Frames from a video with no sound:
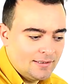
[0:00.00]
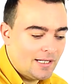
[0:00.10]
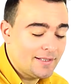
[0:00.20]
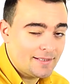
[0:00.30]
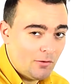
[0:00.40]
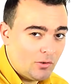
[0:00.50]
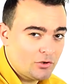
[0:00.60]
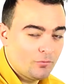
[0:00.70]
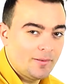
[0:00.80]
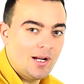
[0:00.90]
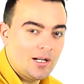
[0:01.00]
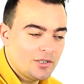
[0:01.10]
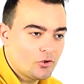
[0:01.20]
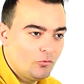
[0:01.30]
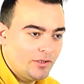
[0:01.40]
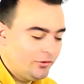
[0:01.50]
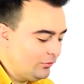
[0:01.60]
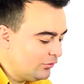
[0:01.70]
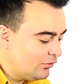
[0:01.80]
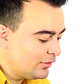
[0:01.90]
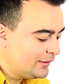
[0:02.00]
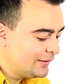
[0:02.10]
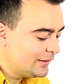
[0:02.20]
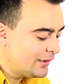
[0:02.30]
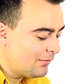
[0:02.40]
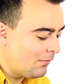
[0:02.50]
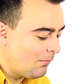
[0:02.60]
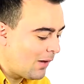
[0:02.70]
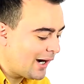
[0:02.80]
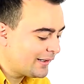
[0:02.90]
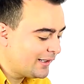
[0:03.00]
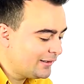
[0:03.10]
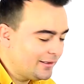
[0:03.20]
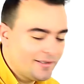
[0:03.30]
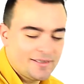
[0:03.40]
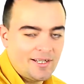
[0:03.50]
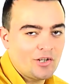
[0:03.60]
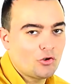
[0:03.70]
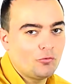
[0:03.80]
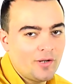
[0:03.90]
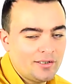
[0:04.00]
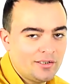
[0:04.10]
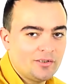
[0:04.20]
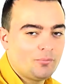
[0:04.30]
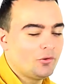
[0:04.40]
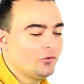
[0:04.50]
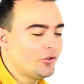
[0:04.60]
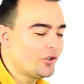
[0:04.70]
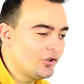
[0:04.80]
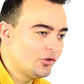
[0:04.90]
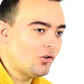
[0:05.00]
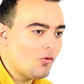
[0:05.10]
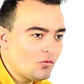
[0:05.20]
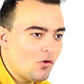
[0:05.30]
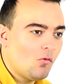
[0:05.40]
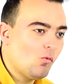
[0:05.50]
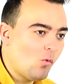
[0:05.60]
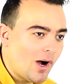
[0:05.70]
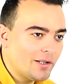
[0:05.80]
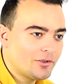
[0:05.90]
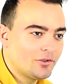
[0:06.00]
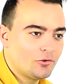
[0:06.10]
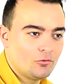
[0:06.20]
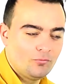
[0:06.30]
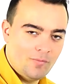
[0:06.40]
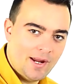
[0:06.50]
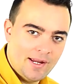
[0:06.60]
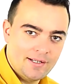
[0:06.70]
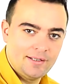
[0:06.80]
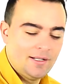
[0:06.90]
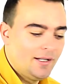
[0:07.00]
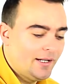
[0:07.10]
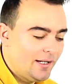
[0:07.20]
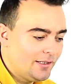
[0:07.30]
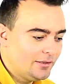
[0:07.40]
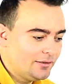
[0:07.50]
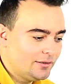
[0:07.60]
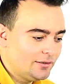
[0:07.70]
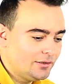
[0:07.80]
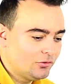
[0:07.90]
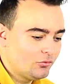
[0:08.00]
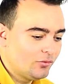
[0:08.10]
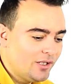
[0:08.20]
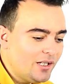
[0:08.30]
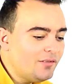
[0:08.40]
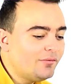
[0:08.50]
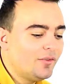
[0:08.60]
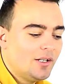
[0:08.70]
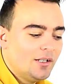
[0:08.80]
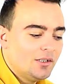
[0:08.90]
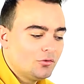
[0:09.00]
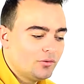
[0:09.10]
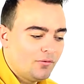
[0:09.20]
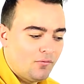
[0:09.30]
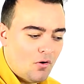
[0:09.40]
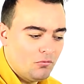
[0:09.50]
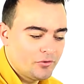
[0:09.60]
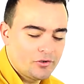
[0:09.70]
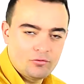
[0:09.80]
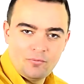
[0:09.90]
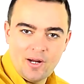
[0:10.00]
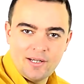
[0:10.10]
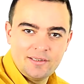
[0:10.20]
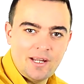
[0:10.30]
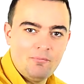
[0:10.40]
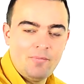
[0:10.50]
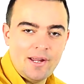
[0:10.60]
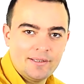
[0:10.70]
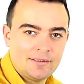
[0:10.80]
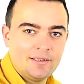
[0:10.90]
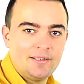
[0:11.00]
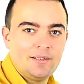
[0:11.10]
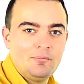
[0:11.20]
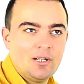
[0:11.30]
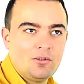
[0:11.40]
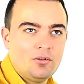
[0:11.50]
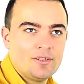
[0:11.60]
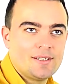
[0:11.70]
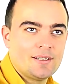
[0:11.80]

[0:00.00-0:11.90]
Guys, I want to be honest with you, the market is saturated. The producer don't know what to make and to give to the phones to make them better, because